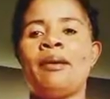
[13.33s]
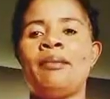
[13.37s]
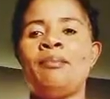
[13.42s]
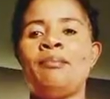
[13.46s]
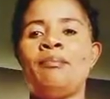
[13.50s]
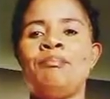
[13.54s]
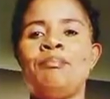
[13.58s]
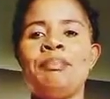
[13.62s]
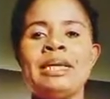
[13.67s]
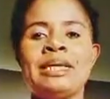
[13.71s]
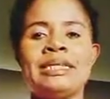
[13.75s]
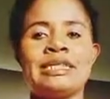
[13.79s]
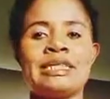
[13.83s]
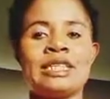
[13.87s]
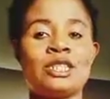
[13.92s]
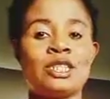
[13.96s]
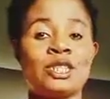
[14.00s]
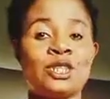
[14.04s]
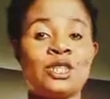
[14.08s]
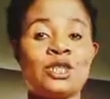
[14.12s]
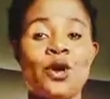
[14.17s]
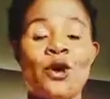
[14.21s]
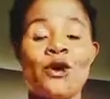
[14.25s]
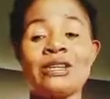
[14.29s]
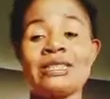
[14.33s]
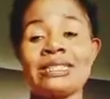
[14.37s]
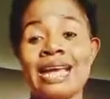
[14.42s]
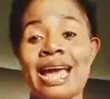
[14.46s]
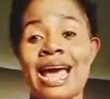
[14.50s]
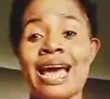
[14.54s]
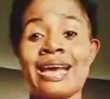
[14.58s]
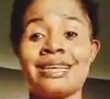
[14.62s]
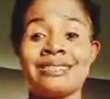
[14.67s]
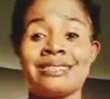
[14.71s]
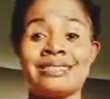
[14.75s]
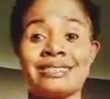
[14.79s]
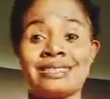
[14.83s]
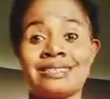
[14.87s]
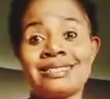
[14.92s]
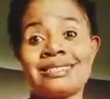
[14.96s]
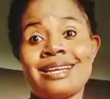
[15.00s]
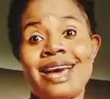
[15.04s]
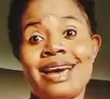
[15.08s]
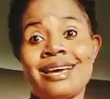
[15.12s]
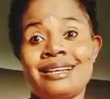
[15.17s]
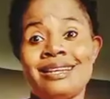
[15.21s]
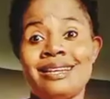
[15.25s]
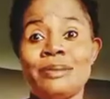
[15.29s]
Mix salt and
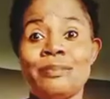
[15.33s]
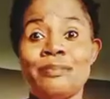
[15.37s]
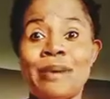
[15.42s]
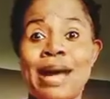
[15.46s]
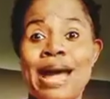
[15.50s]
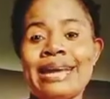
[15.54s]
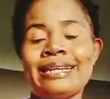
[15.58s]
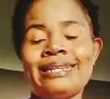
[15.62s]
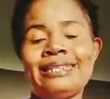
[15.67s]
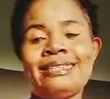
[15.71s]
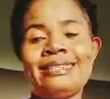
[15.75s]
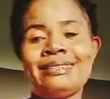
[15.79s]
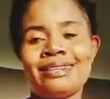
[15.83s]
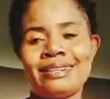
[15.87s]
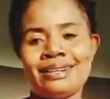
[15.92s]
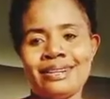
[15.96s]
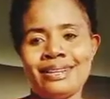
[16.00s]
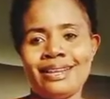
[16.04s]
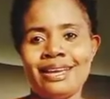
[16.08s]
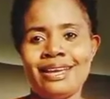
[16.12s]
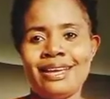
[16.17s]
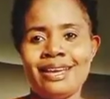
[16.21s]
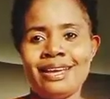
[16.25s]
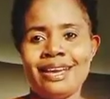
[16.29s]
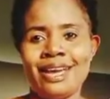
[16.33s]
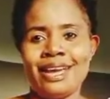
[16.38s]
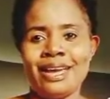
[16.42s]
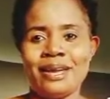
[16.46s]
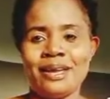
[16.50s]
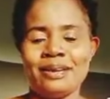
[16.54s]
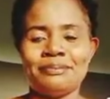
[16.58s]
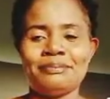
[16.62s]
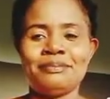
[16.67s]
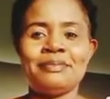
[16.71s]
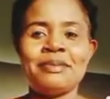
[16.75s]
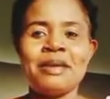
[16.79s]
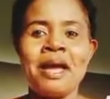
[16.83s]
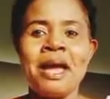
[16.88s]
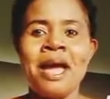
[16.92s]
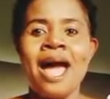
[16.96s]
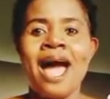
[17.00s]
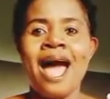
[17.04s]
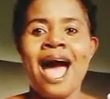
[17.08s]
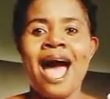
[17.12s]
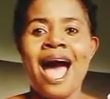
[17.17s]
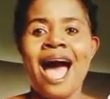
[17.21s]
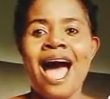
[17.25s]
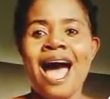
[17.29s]
sand by 3 a.m.
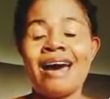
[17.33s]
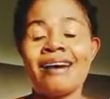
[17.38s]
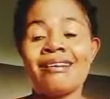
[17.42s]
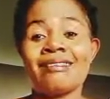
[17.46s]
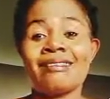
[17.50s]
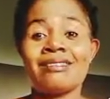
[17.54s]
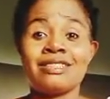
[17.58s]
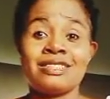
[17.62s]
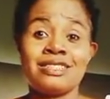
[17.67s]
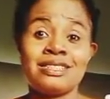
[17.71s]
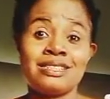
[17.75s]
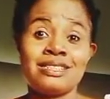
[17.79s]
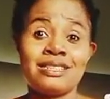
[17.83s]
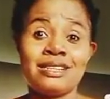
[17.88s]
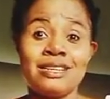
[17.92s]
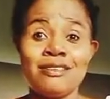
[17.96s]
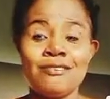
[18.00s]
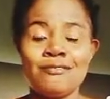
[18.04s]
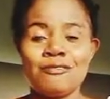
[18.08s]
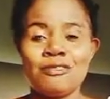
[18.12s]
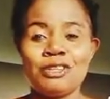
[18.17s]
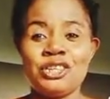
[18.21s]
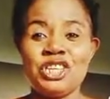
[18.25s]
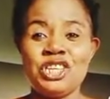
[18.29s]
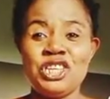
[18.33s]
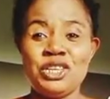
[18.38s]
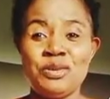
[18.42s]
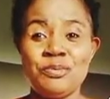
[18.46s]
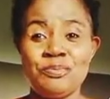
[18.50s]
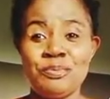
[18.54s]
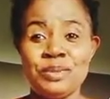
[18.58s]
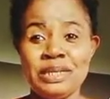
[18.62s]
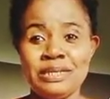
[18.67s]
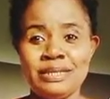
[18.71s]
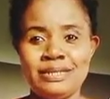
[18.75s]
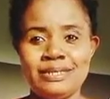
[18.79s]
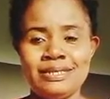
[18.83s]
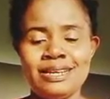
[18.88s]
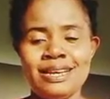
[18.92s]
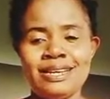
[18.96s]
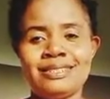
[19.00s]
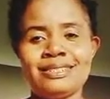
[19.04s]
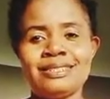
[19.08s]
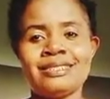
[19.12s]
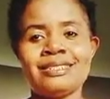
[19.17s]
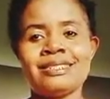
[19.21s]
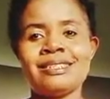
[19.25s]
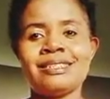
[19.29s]
and receive
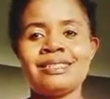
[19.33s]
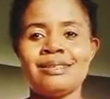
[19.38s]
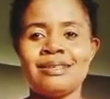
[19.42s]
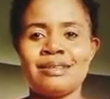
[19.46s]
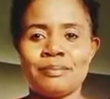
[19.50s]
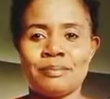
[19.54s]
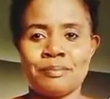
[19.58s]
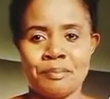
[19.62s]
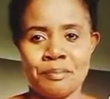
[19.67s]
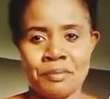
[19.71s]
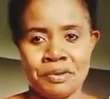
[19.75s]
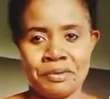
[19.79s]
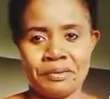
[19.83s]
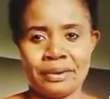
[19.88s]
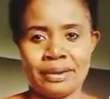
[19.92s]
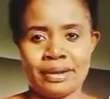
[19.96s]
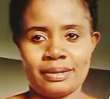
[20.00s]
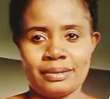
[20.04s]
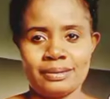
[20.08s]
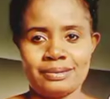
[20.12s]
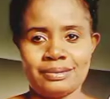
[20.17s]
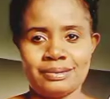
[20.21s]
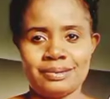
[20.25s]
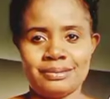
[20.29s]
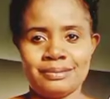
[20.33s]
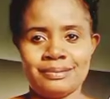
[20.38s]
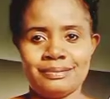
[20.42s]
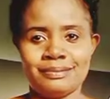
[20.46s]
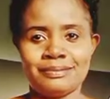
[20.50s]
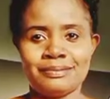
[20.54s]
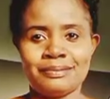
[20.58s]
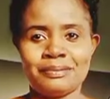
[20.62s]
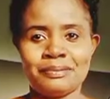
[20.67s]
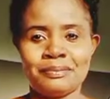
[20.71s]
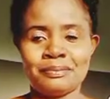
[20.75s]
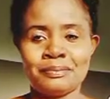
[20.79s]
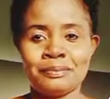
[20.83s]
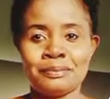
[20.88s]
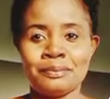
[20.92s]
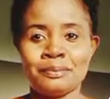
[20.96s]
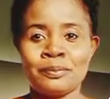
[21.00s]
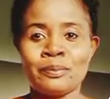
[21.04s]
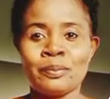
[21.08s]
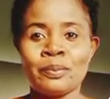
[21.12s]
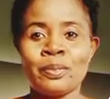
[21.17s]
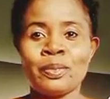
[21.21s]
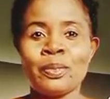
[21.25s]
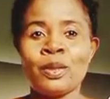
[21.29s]
immediate miracle.
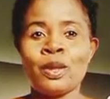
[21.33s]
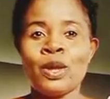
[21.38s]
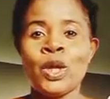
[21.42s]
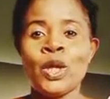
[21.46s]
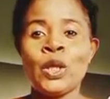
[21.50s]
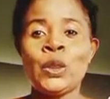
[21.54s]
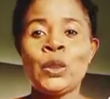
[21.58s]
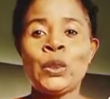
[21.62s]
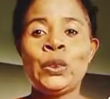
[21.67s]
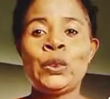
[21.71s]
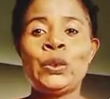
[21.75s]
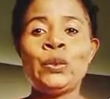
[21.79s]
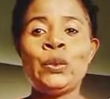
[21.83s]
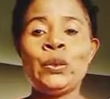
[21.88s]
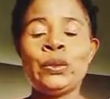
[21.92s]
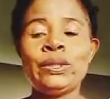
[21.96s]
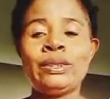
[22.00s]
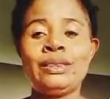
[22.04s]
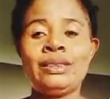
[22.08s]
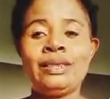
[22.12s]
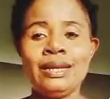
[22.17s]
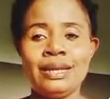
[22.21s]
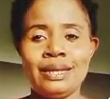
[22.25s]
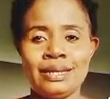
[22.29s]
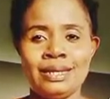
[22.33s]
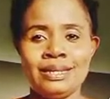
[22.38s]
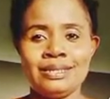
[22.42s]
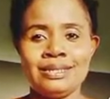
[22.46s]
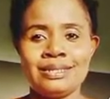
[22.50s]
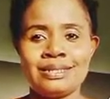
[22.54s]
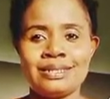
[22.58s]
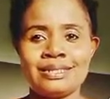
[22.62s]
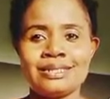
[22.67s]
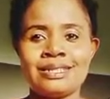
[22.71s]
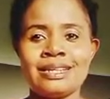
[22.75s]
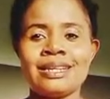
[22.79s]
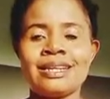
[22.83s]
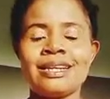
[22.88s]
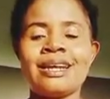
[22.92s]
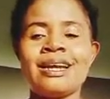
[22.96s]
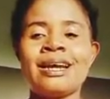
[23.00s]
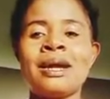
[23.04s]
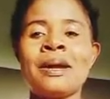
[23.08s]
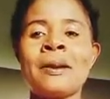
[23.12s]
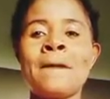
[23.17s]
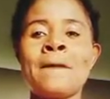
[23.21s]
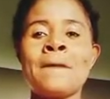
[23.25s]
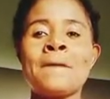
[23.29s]
Do this
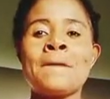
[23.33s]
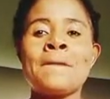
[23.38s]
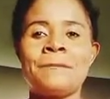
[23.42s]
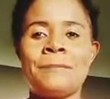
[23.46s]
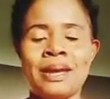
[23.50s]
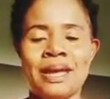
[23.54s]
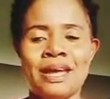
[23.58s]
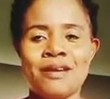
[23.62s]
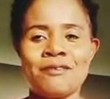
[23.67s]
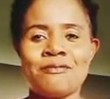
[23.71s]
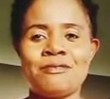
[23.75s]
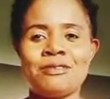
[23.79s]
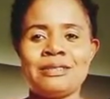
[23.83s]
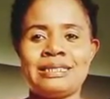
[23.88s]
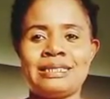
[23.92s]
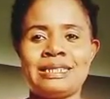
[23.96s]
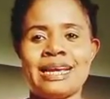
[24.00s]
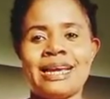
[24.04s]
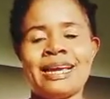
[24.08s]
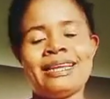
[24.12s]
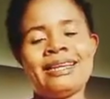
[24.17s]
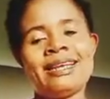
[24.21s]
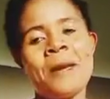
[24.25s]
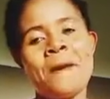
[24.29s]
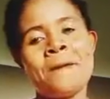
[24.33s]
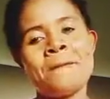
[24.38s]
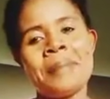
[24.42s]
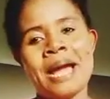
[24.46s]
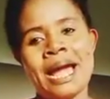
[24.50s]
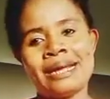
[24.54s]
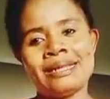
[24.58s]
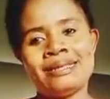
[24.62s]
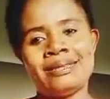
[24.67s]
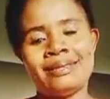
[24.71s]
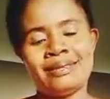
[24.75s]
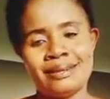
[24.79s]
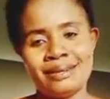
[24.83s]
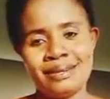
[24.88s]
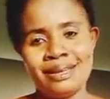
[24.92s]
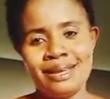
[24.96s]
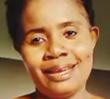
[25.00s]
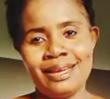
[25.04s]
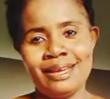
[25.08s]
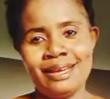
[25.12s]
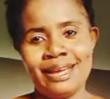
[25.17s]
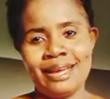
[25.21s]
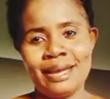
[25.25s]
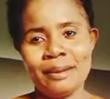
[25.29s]
barefooted by 3
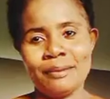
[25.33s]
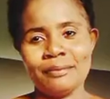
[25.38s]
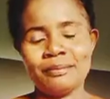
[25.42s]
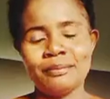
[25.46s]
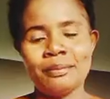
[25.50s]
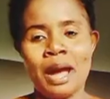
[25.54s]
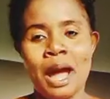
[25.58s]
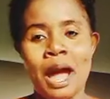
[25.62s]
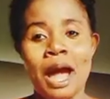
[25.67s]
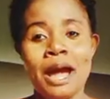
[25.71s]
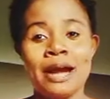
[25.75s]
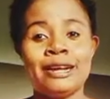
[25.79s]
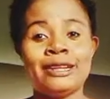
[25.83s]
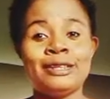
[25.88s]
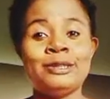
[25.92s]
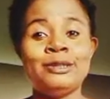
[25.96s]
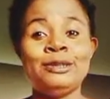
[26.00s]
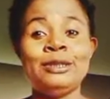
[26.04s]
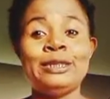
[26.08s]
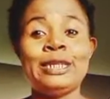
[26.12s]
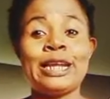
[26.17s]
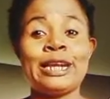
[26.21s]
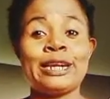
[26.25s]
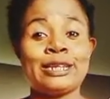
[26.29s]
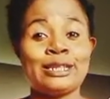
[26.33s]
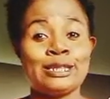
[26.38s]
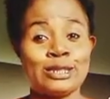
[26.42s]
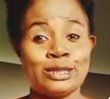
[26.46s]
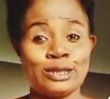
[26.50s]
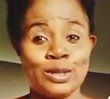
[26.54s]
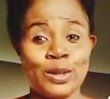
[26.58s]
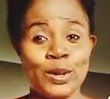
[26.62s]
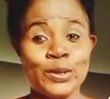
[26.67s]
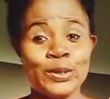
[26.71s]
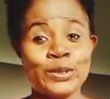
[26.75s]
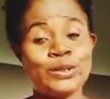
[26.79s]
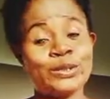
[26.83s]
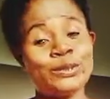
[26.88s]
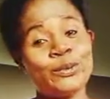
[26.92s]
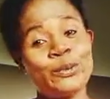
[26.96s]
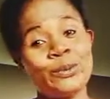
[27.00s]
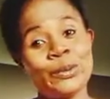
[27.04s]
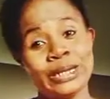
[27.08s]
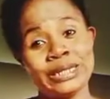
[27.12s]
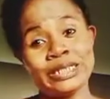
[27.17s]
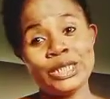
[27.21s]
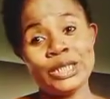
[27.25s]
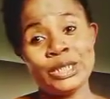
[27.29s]
a.m. and the result
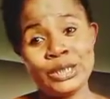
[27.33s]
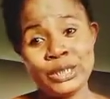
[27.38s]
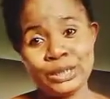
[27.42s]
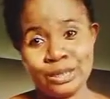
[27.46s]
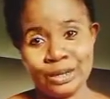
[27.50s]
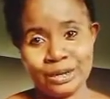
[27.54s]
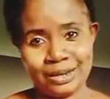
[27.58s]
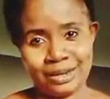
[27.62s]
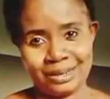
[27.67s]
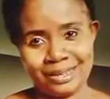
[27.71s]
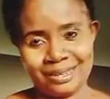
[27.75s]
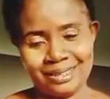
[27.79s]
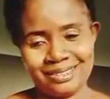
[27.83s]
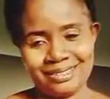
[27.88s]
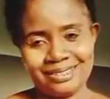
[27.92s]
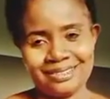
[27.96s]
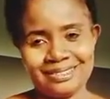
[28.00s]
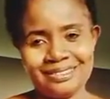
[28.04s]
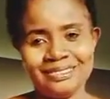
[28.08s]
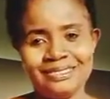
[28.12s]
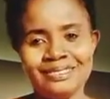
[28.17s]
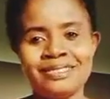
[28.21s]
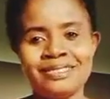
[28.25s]
will shock you.